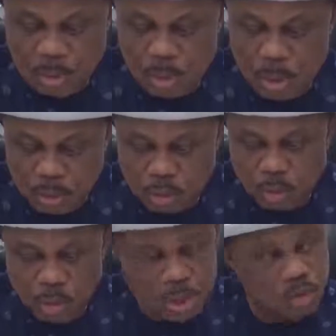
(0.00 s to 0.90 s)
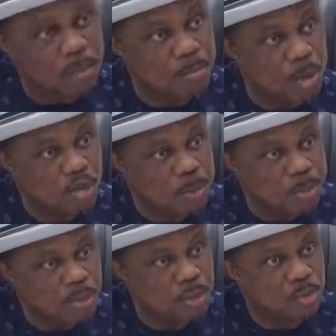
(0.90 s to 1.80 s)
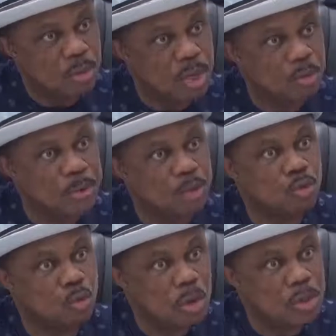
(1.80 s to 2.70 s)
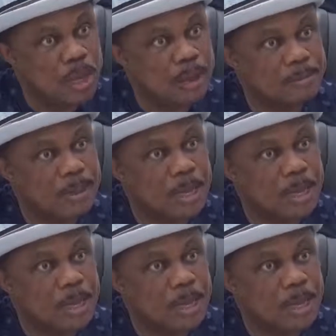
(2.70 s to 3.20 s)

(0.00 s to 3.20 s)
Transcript: We will also need some more support with respect to water,